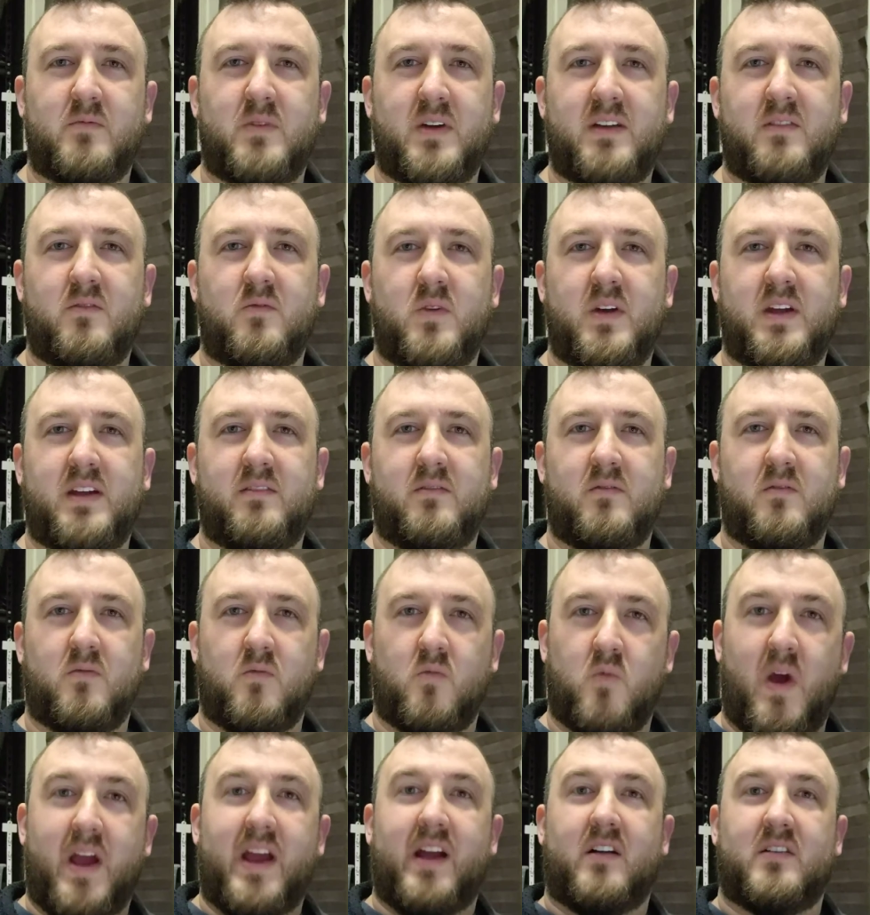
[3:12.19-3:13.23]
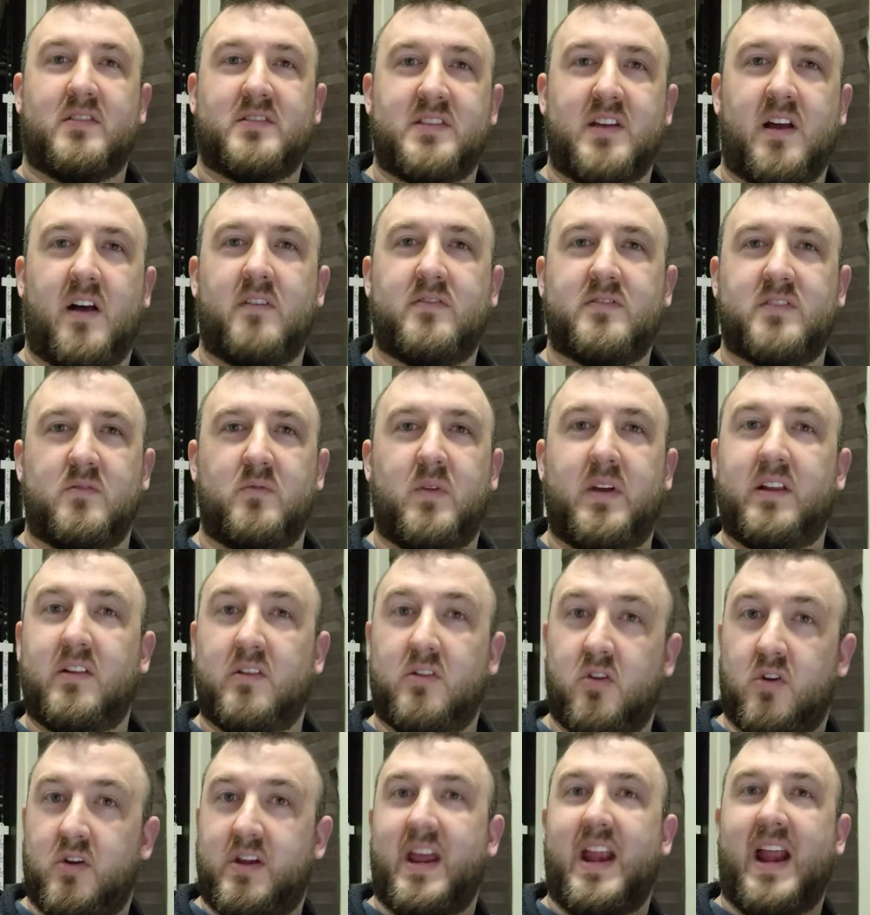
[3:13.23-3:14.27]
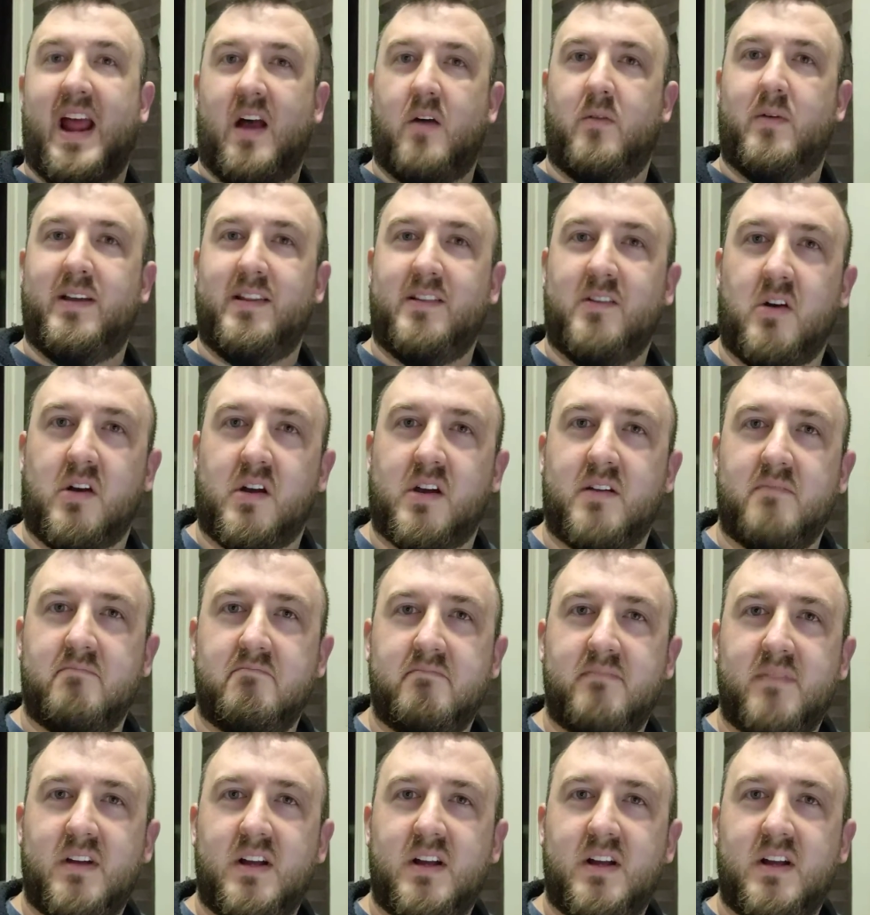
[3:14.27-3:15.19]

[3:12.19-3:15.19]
We, we weigh ourselves and we look at how we look.